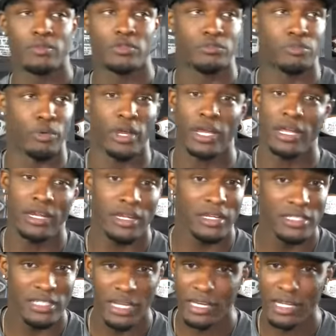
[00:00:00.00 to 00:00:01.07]
bring in an
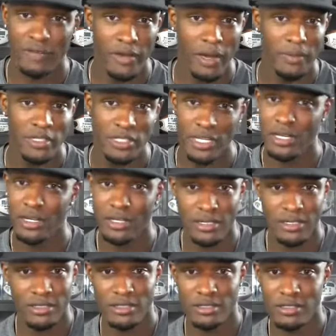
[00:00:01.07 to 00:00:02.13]
executive at
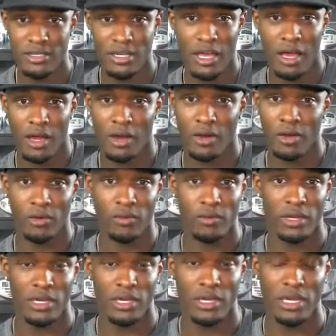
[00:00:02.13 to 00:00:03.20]
Mercedes and see how
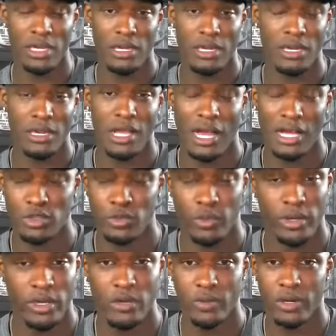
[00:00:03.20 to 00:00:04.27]
he got to
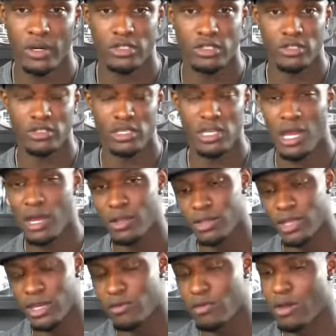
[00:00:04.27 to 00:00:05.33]
where he was, or see how
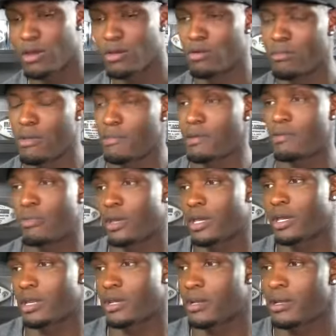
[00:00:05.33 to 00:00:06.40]
they run, or maybe bring
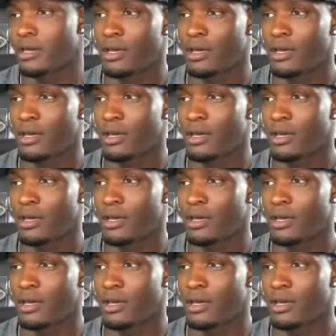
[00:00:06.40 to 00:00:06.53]
in